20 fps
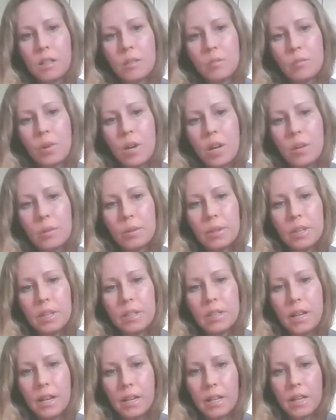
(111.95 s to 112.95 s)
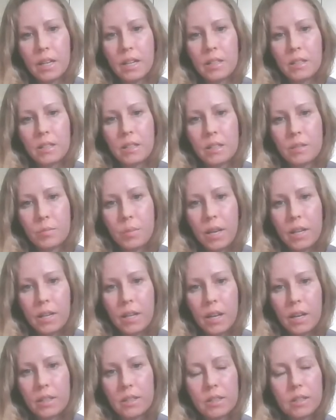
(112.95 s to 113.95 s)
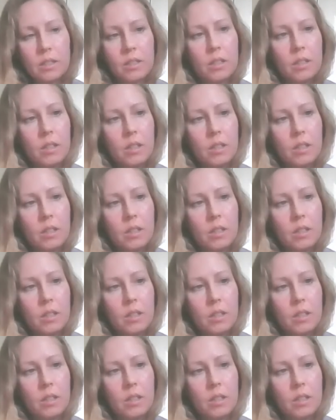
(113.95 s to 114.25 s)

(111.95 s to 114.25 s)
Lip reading: probably decades is my guess.